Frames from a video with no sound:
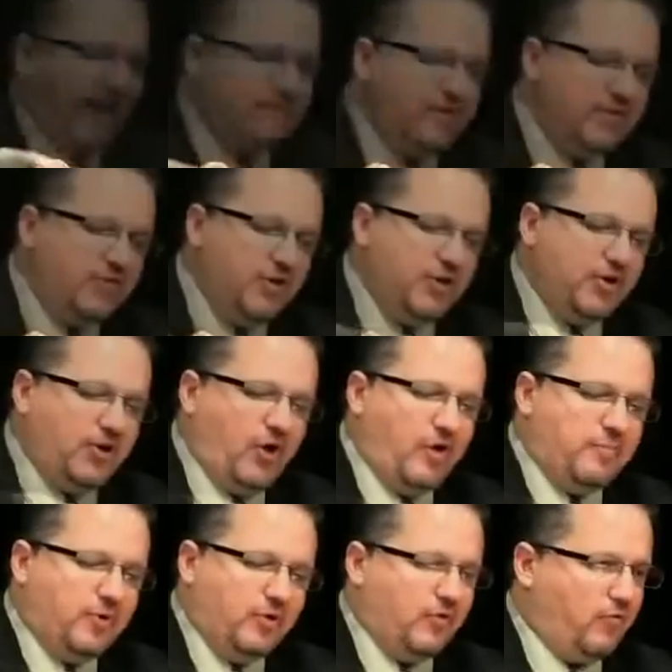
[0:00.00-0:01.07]
Everything in
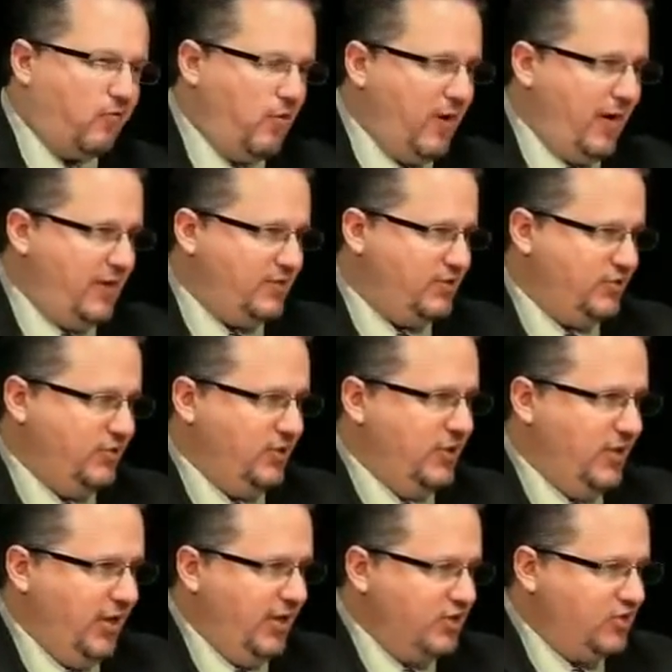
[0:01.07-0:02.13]
our Bill of Rights
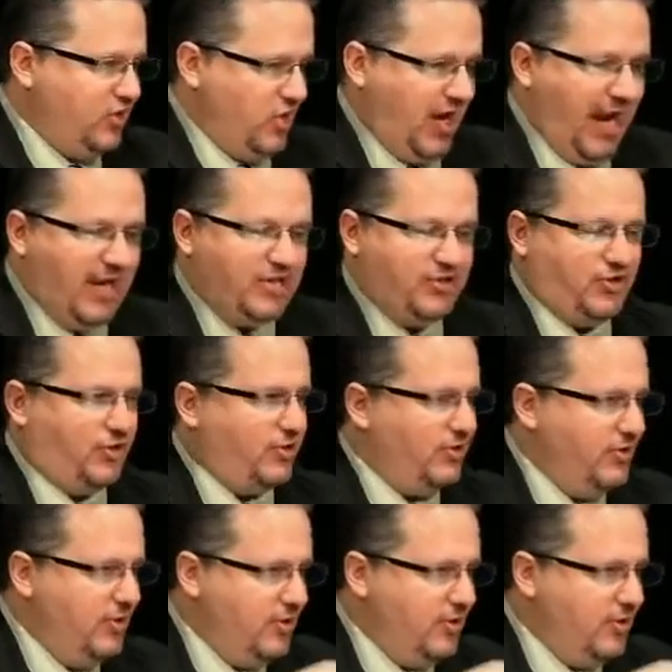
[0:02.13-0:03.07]
is the answer.